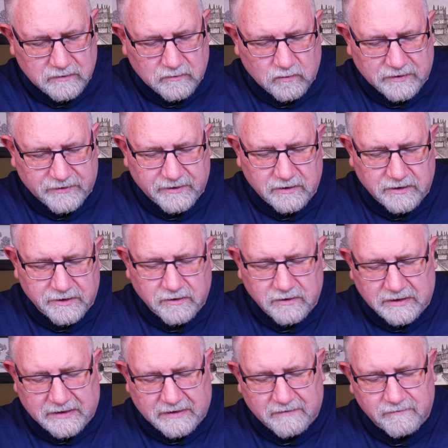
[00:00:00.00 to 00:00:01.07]
one thing I don't
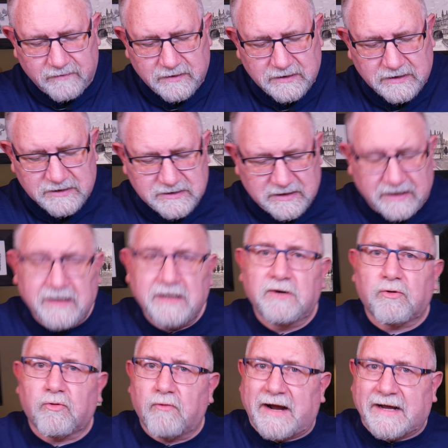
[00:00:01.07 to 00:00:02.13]
have is any
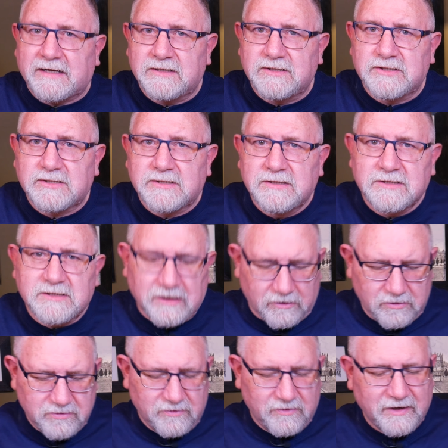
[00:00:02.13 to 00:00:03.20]
crackers. So
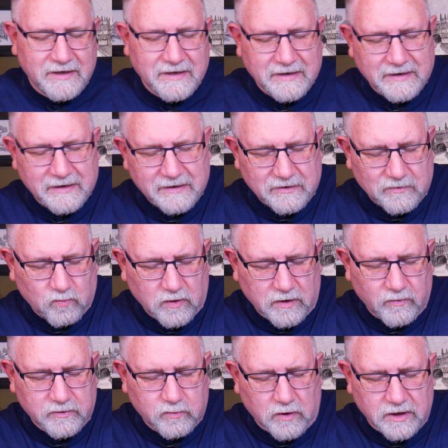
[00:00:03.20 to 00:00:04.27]

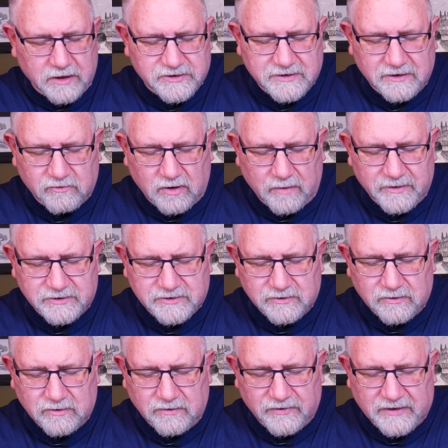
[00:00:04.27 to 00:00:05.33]
what would Wallace and Gromit
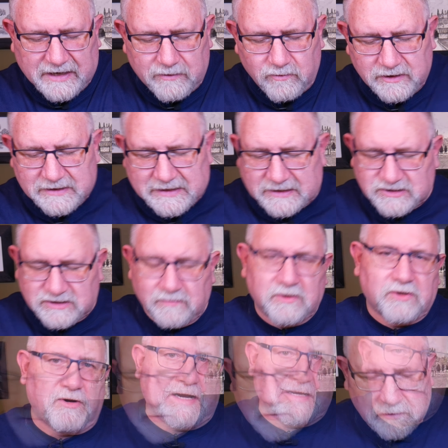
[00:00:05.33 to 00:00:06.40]
do? They would get some
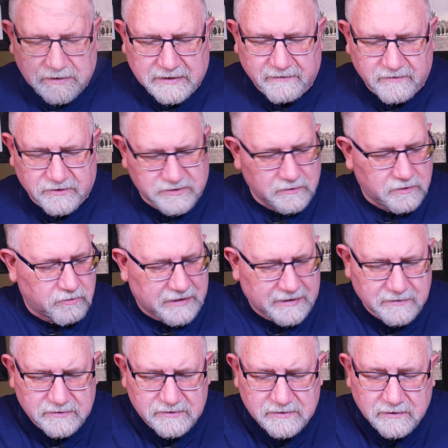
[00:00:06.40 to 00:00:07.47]
crackers. Now I've got some
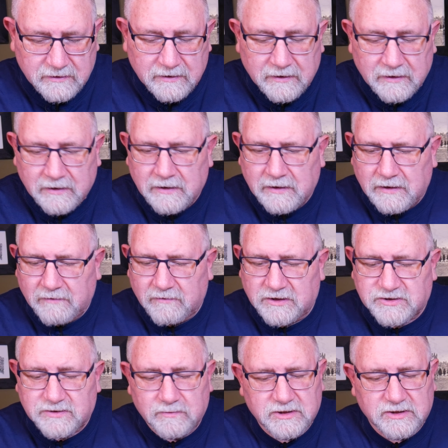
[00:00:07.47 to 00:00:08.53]
crackers. I've
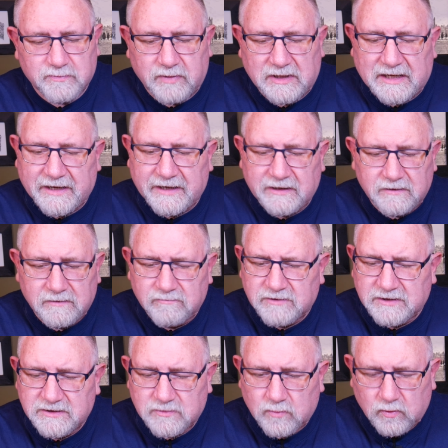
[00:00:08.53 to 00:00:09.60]
got some just plain,
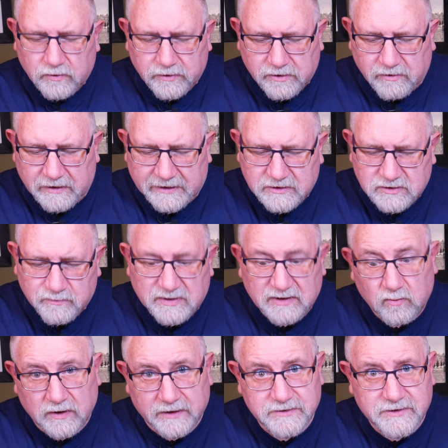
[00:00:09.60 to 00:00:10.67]
these are water crackers,
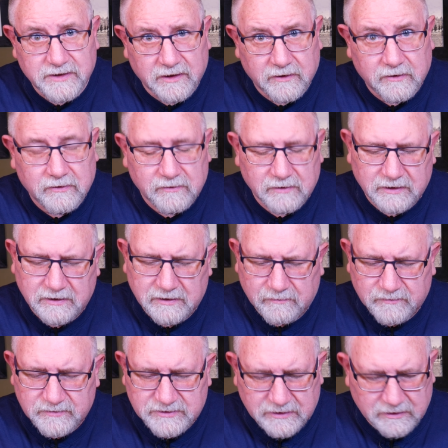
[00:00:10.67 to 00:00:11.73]
big ones though.
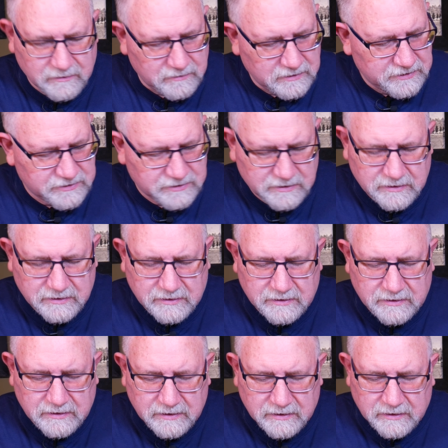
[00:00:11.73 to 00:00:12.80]
So let's
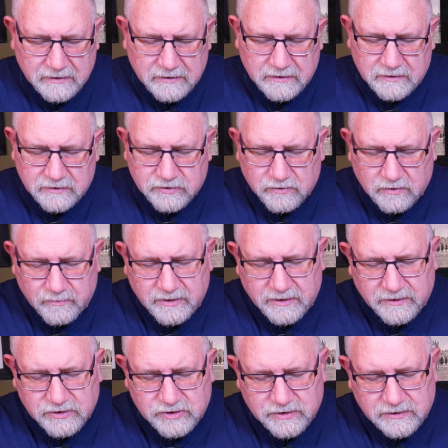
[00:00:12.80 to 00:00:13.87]
try a bit
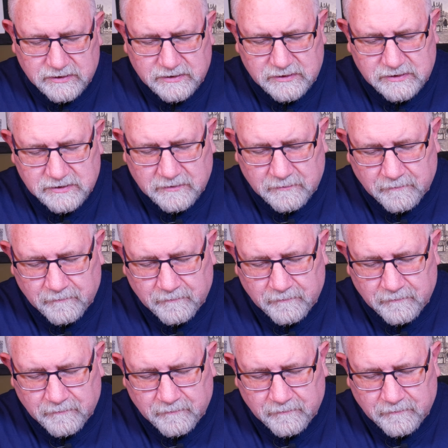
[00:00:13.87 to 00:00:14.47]
of the cheese.